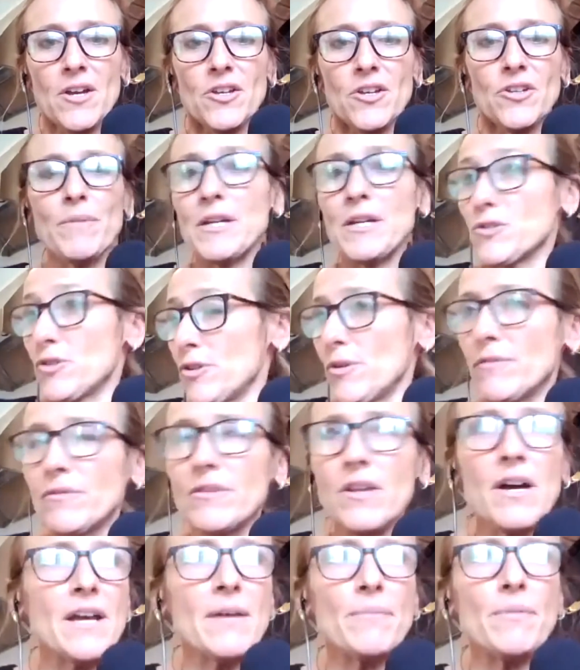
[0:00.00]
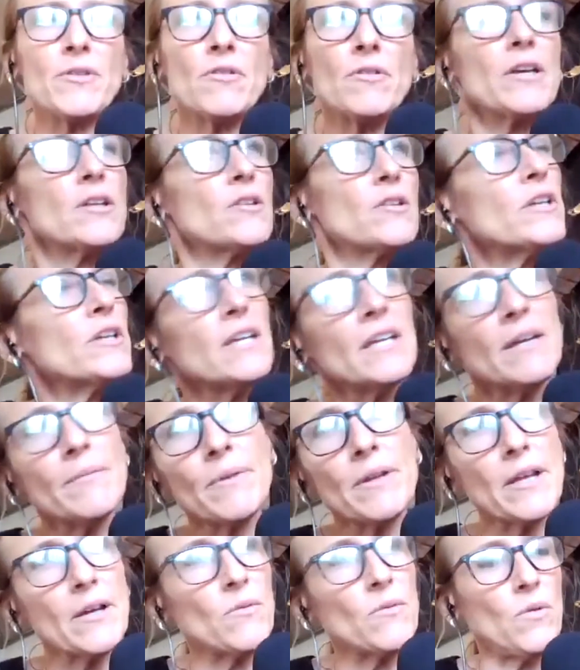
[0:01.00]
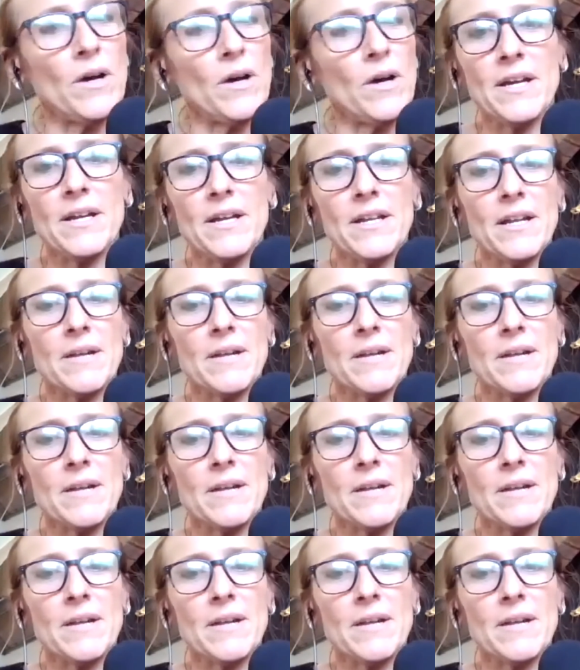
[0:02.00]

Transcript: make sure you don't have Lyme? And they're like looking at me like, what?